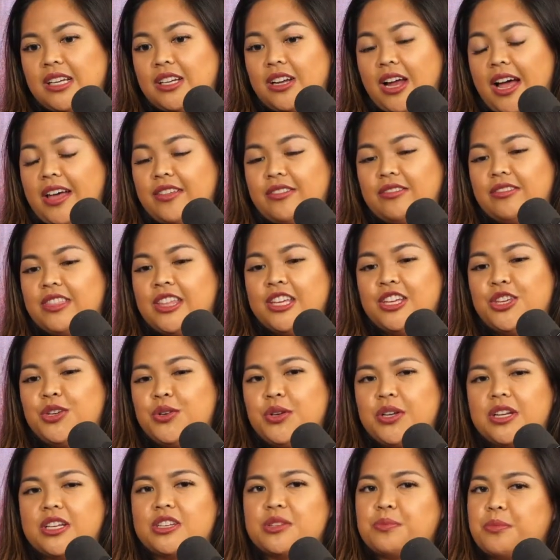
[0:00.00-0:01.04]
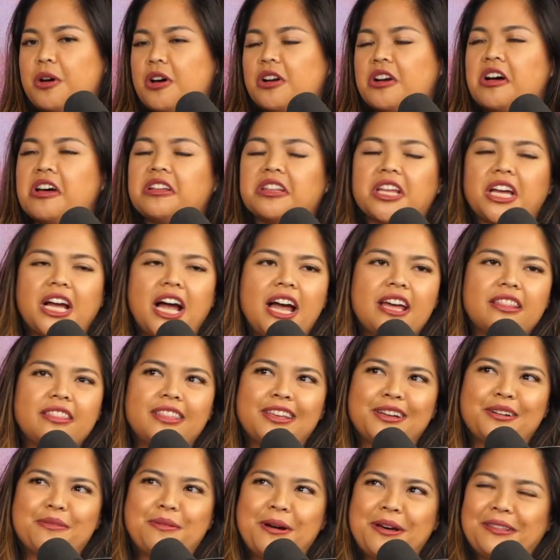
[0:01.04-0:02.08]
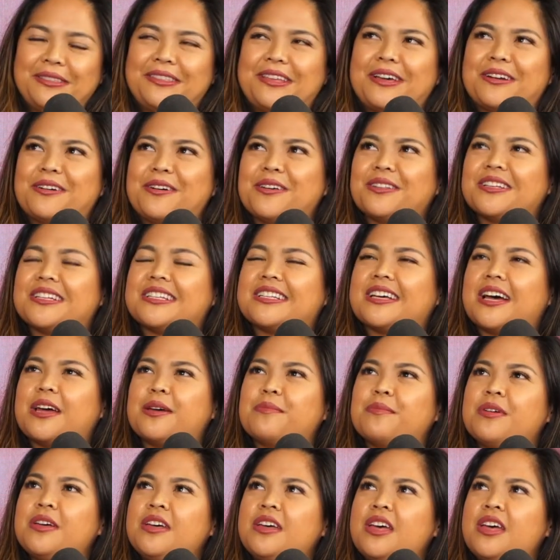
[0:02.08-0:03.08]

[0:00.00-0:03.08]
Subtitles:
I think you hit it spot on. Like, I think about that all the time.